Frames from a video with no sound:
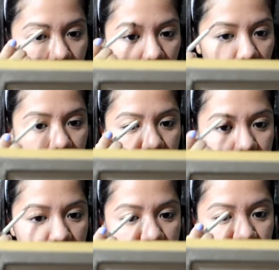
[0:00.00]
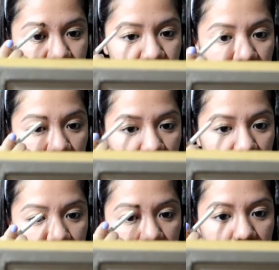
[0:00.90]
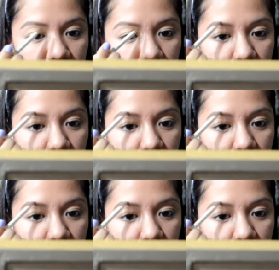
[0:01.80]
There, and I'm just filling in